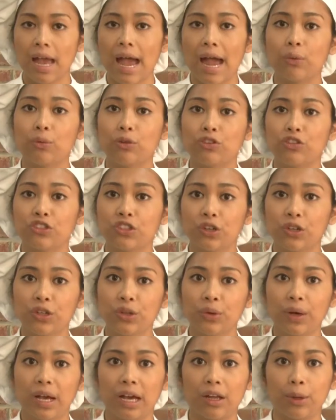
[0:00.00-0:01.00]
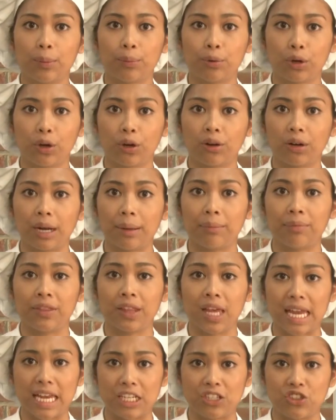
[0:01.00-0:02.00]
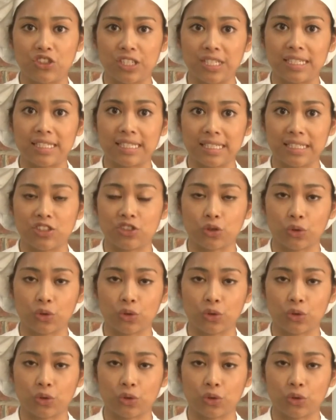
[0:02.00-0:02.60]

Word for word: I will show you how to program the HDC